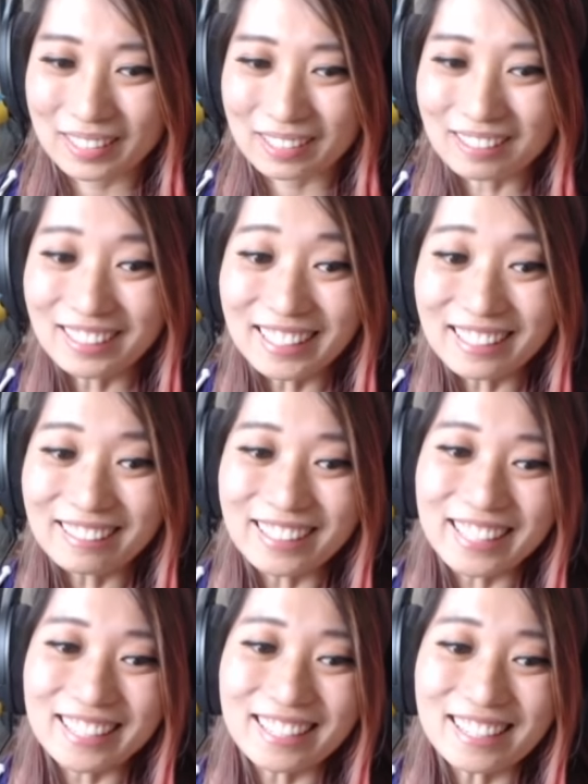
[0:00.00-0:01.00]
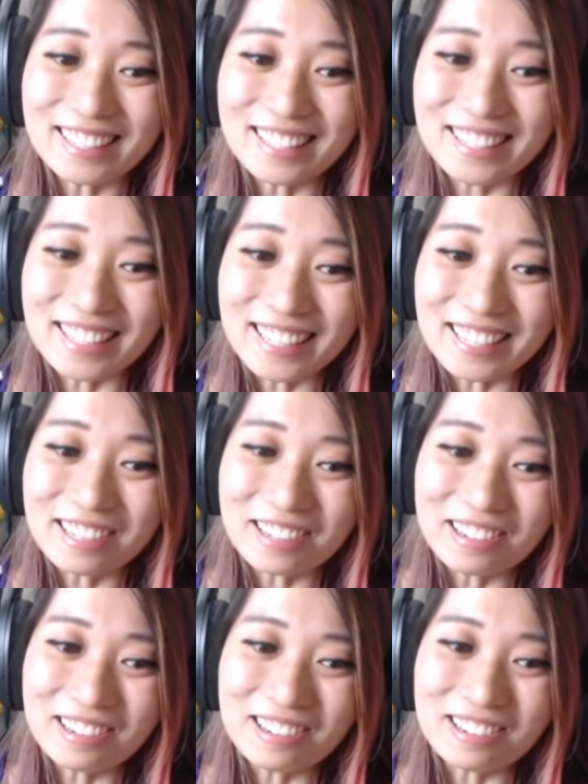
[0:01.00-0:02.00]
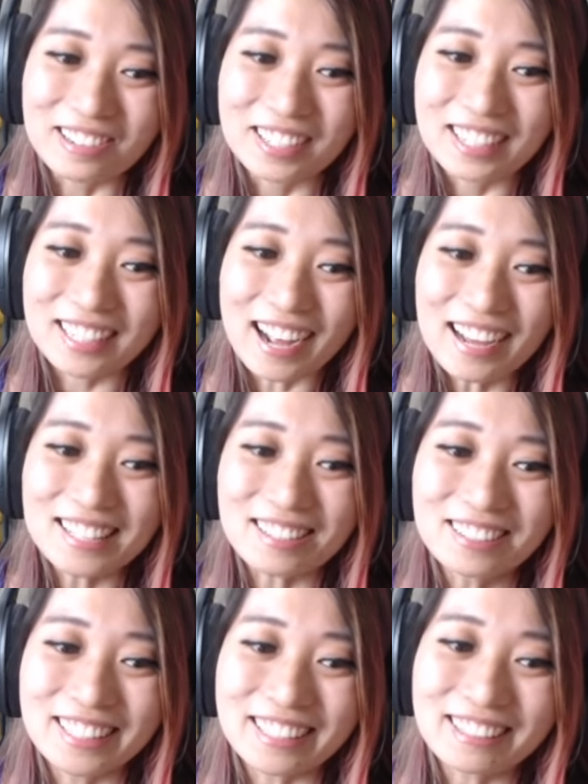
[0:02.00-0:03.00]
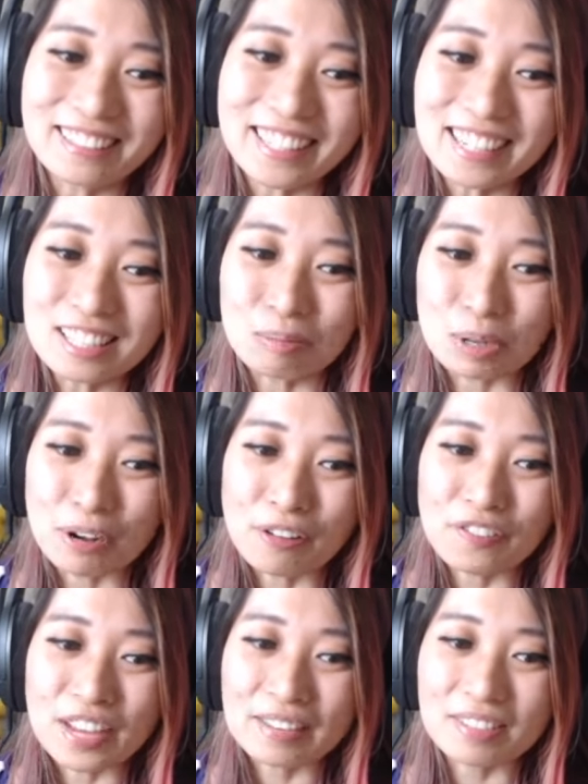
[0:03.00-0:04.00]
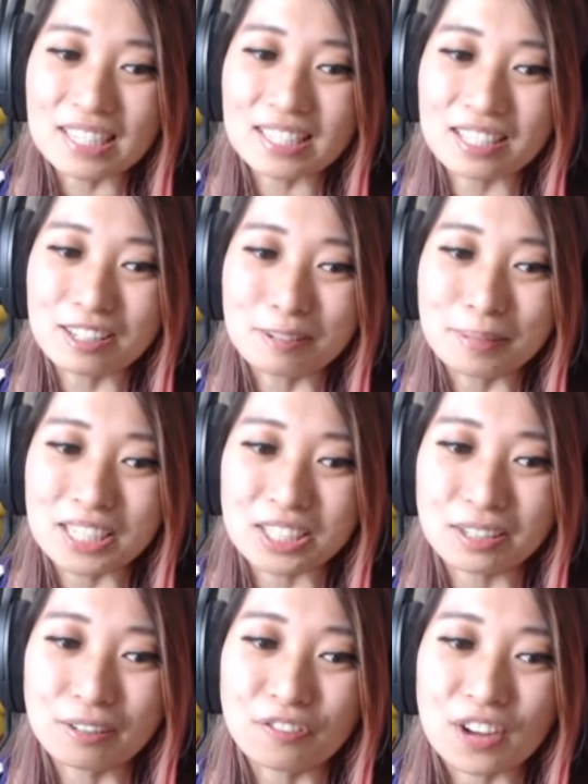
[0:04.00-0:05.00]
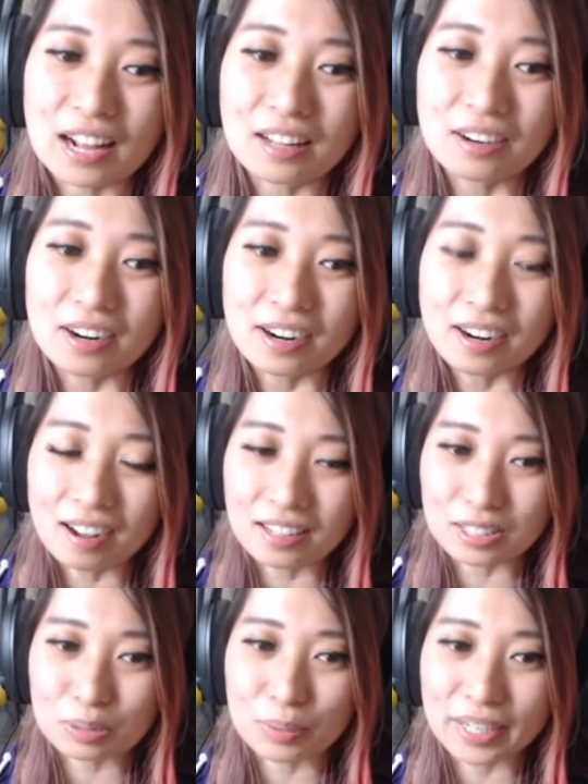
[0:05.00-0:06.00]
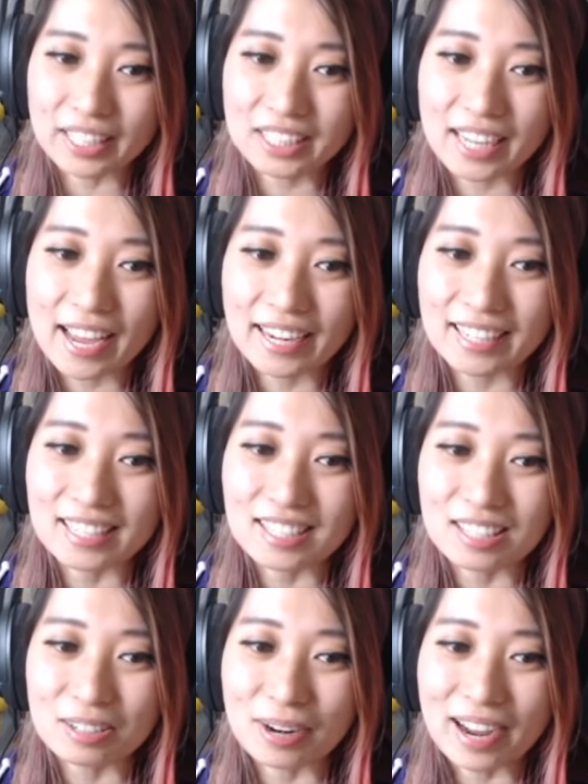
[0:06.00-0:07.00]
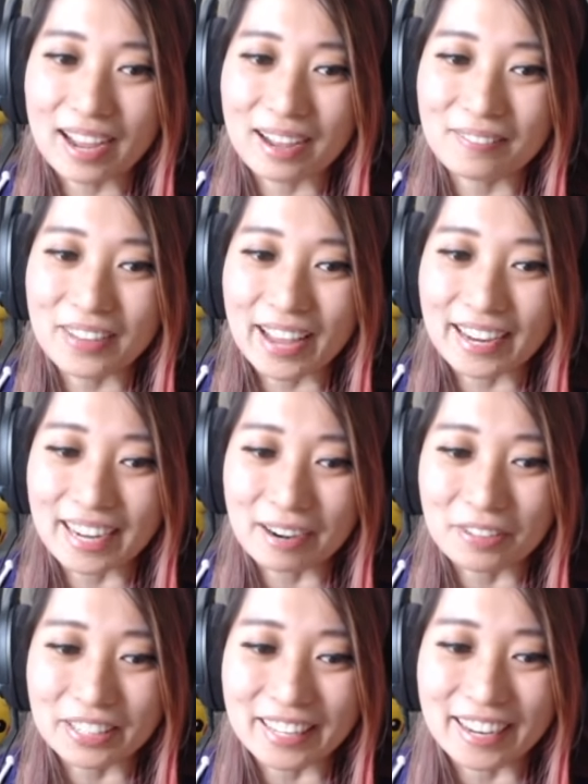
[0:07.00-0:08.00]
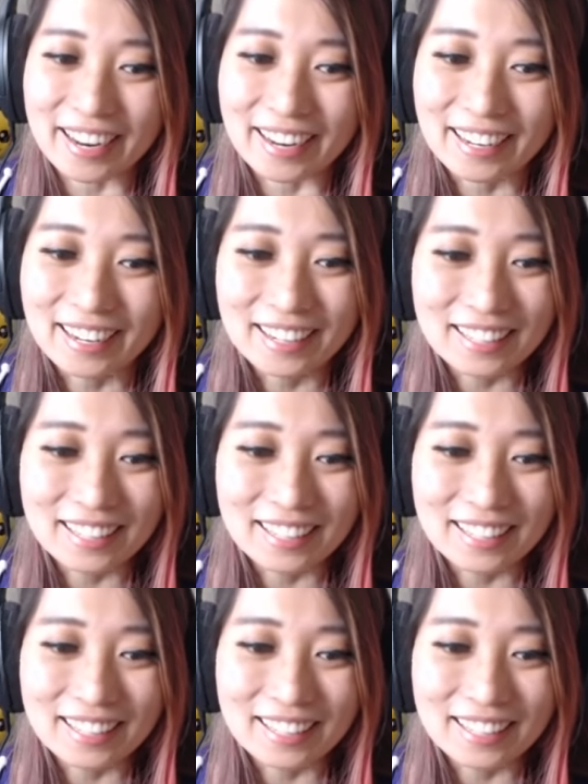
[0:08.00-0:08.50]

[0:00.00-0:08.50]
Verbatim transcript: Onigiri, good to see you! Guys, Onigiri is world famous too. Be sure to follow her on Twitch and Instagram and everything.